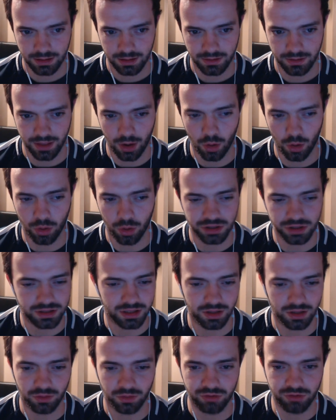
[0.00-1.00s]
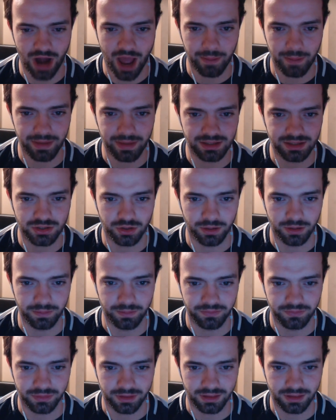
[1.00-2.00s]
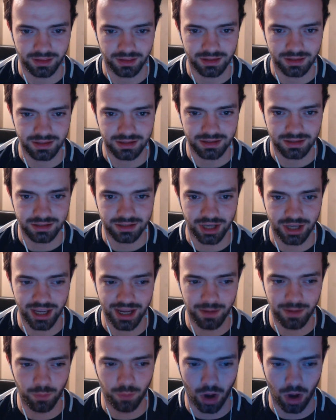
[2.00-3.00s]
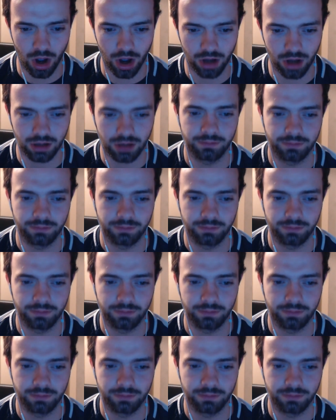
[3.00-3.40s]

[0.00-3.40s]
They're all just gonna ram into him. Teamwork!